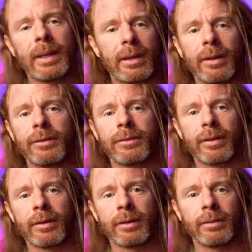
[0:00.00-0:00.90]
because
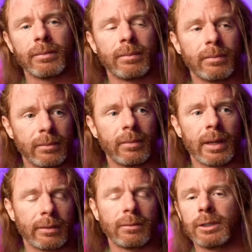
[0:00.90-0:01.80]
they're,
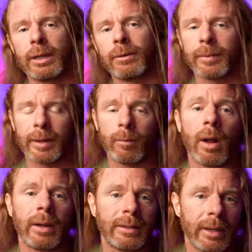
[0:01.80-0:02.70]
like, genuinely
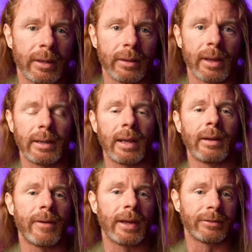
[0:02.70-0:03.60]
wanting to
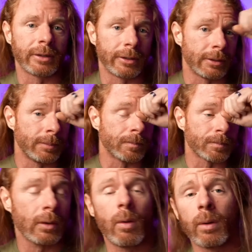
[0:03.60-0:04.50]
identify as a
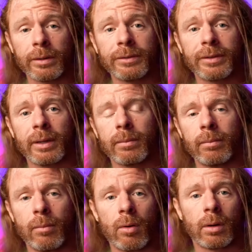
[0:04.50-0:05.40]
girl? Or is it
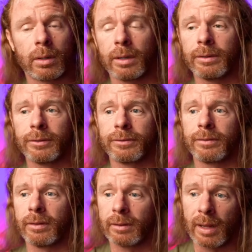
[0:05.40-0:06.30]
more
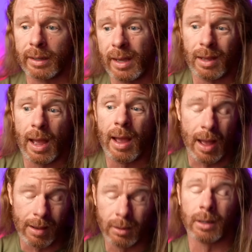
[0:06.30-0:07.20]
because they're like, hey,
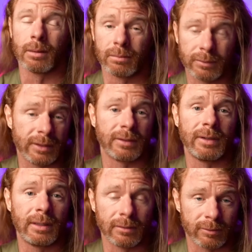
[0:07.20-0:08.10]
I want to
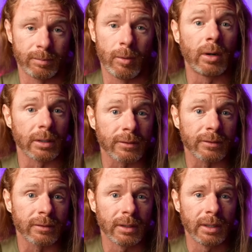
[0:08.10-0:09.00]
succeed in
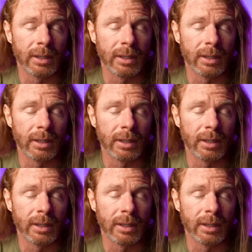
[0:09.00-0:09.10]
sports.